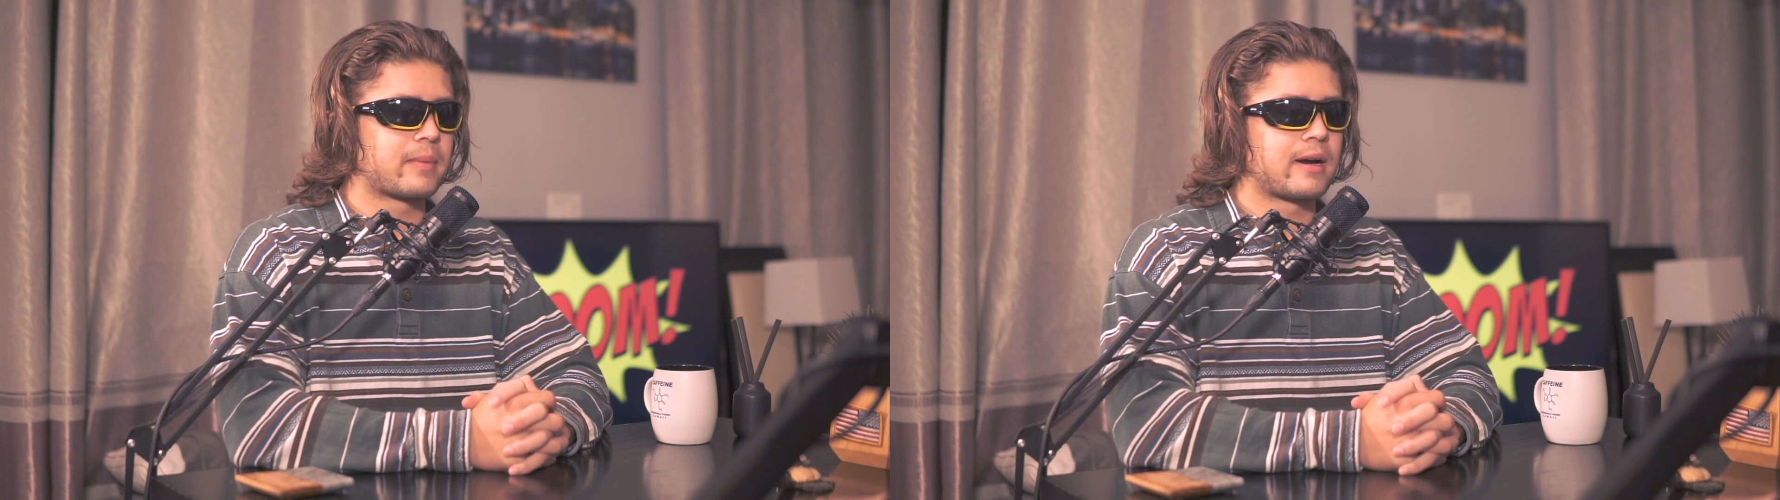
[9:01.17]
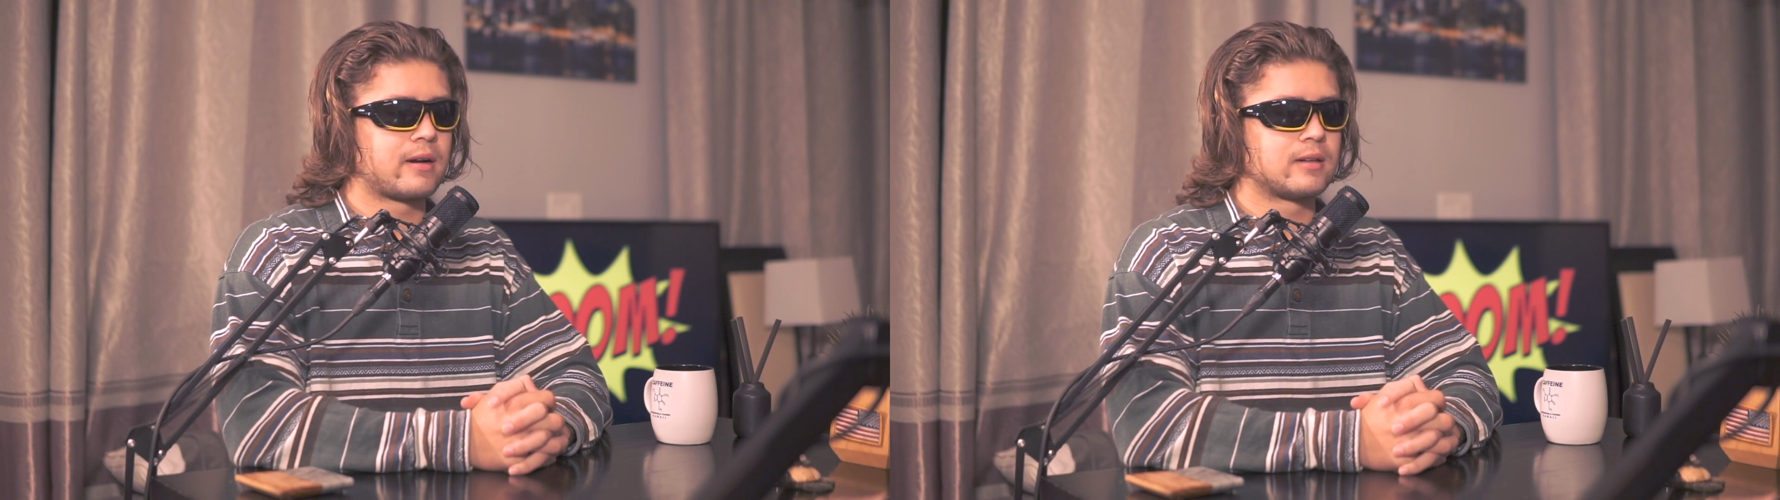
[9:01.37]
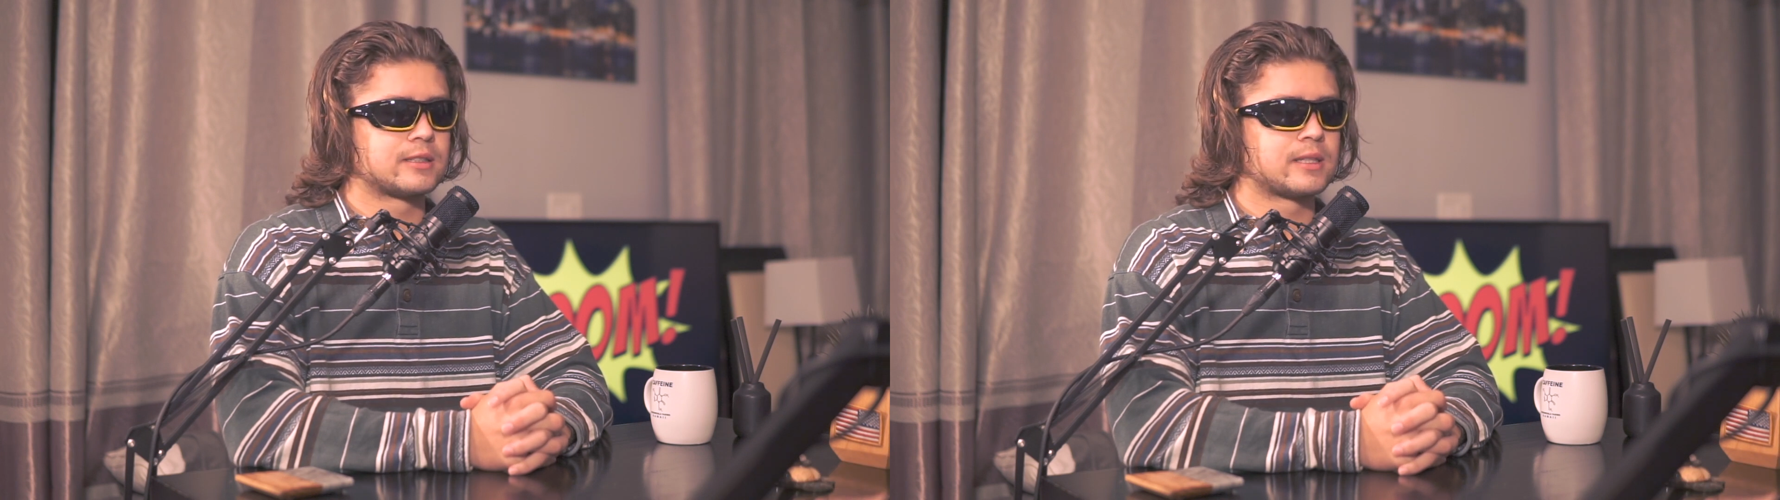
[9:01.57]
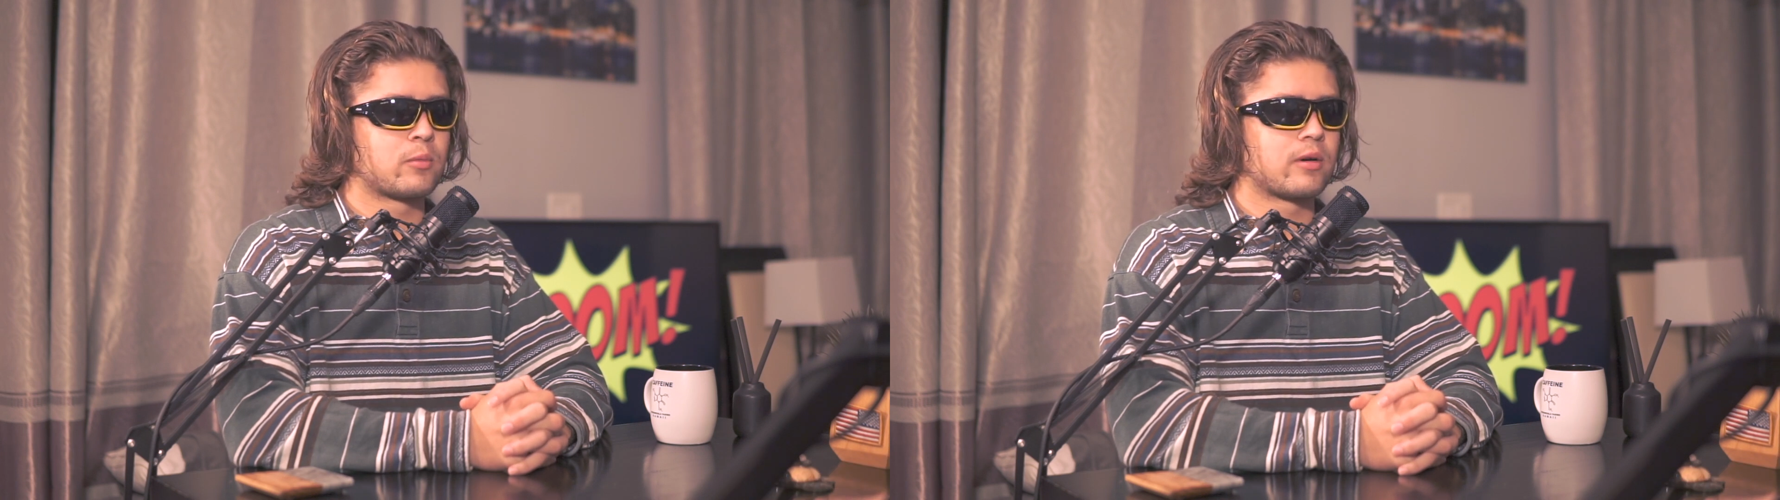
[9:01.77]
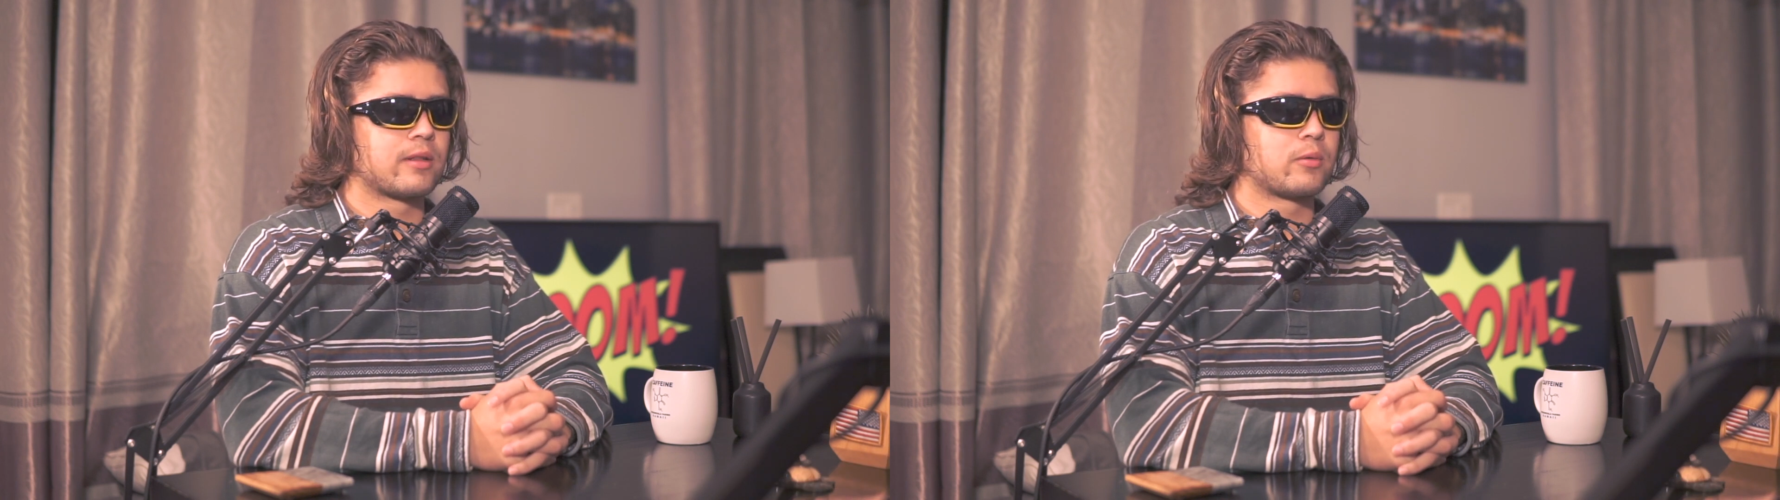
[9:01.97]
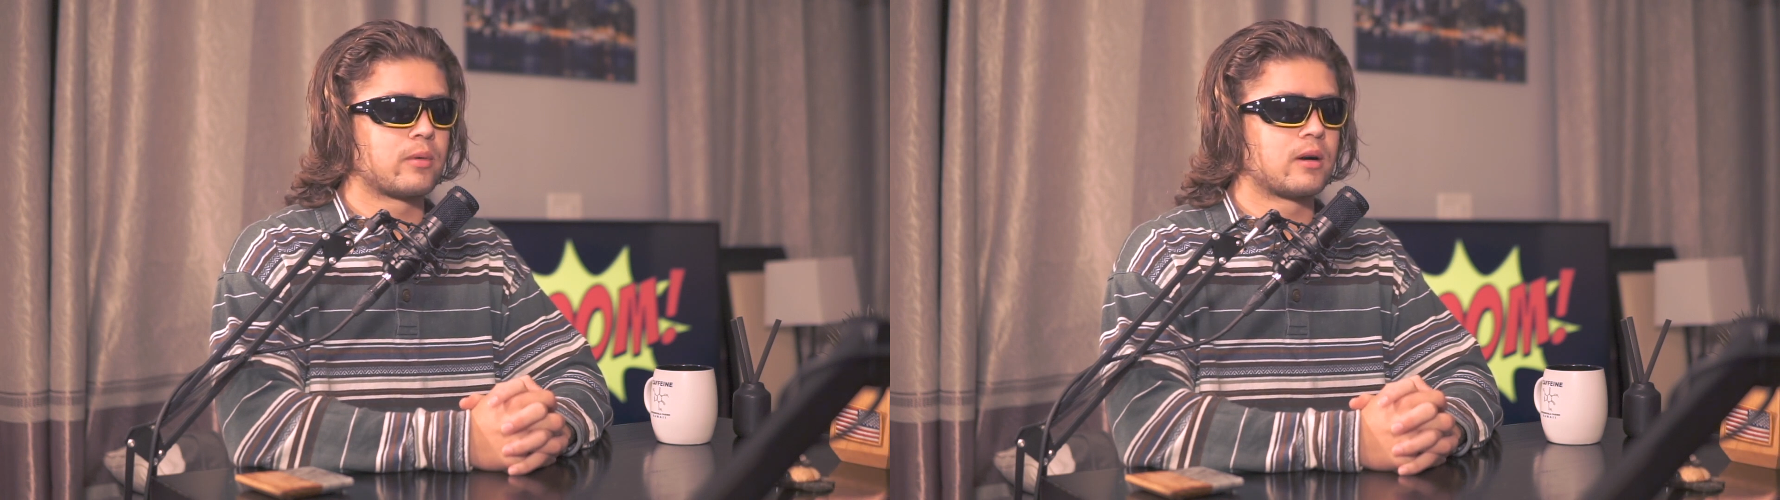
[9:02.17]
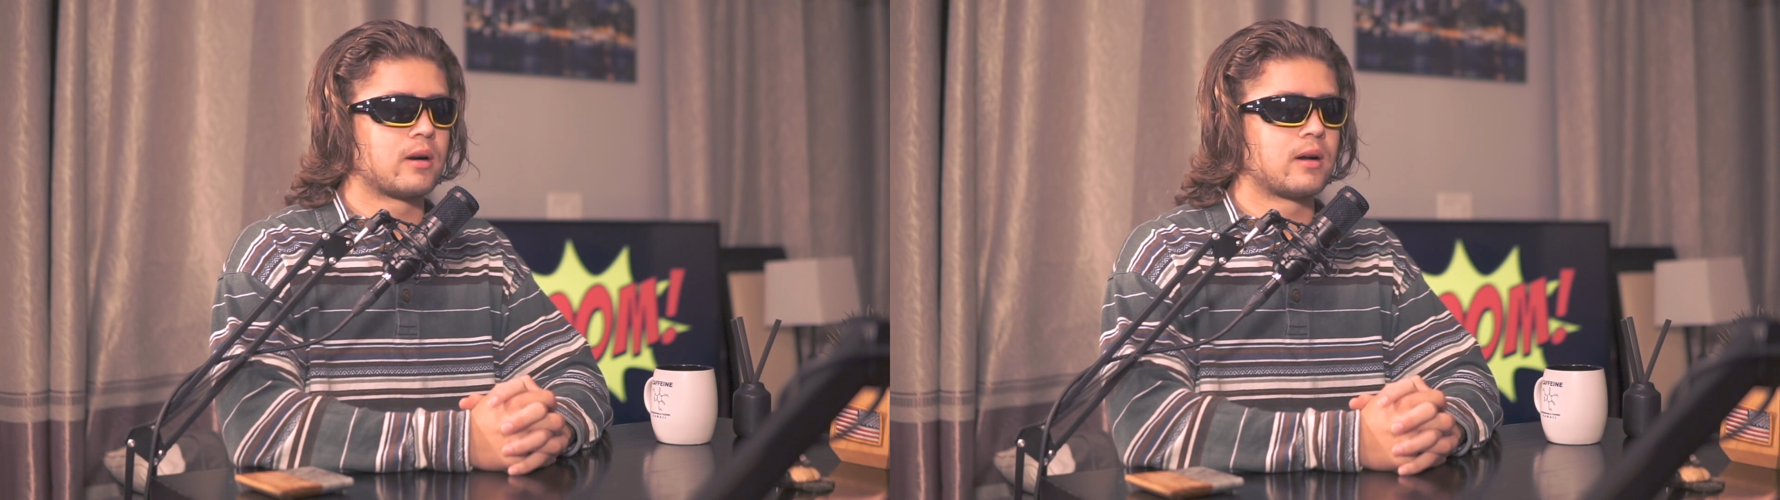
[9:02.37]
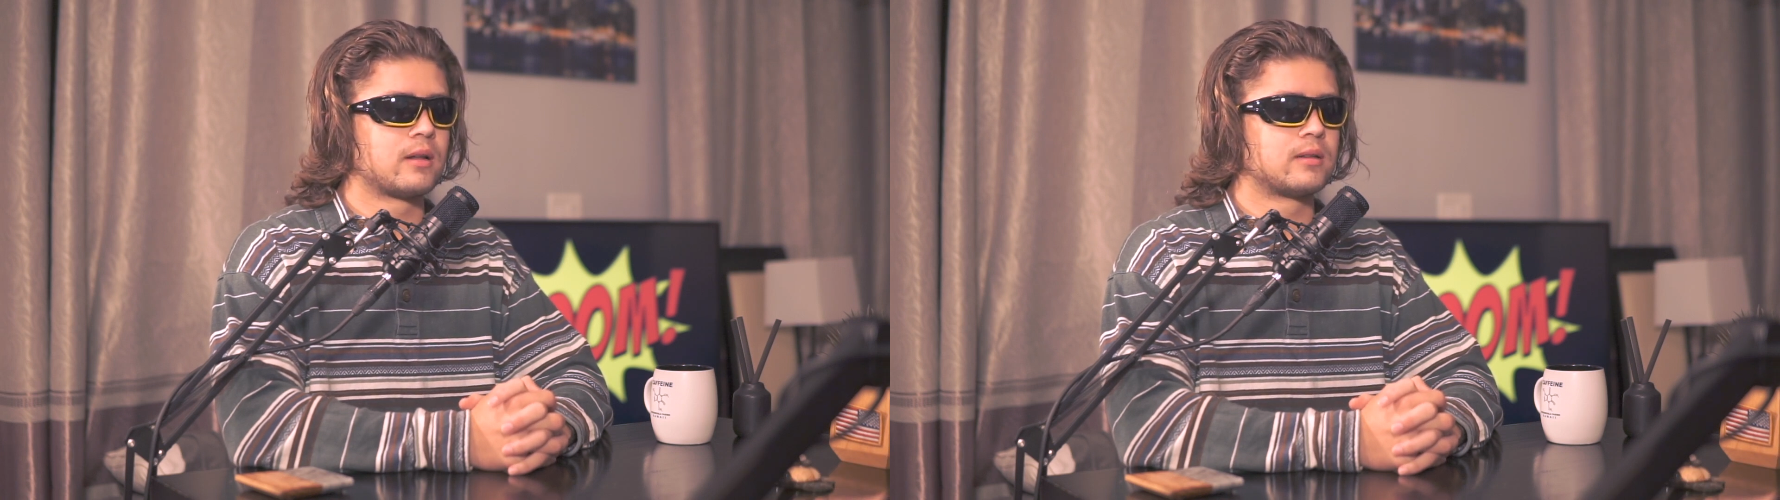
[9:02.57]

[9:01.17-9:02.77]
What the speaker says: but I heard it somewhere that we're